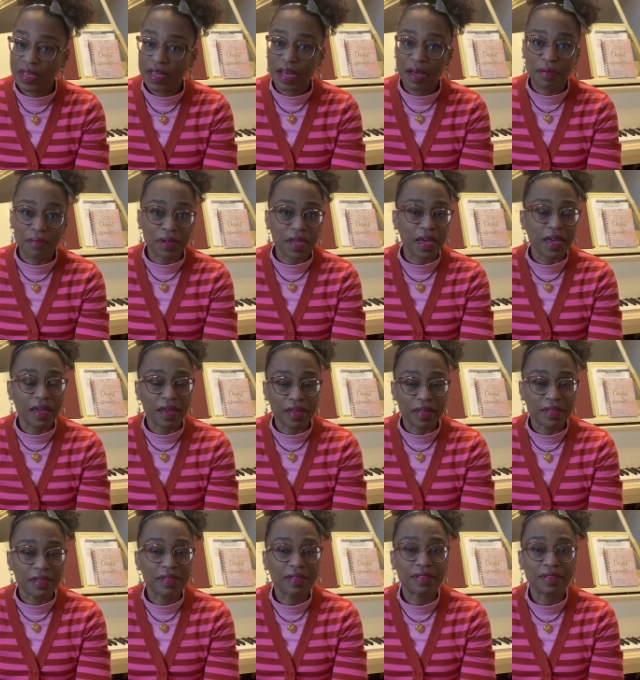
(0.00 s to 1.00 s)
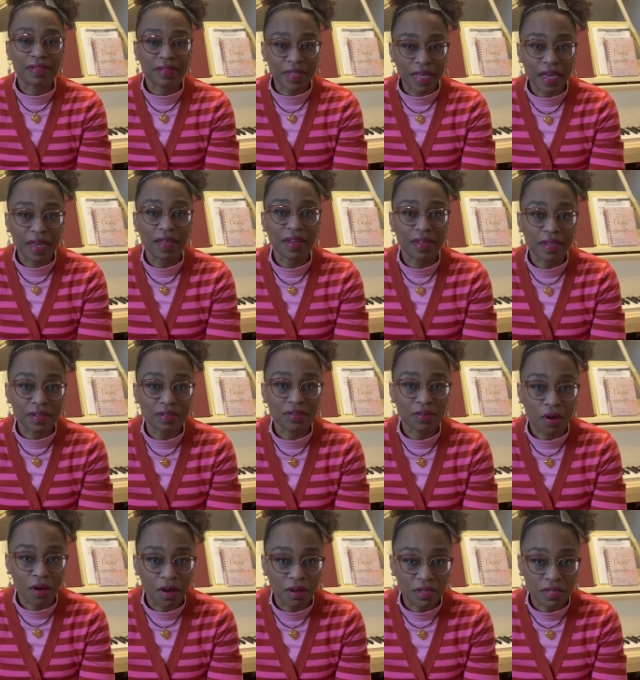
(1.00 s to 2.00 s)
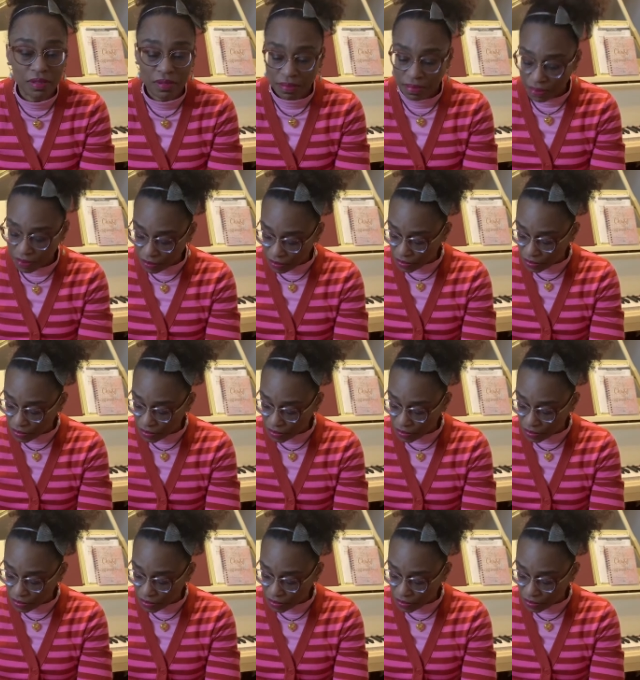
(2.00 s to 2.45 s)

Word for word: I'm like, that is awesome.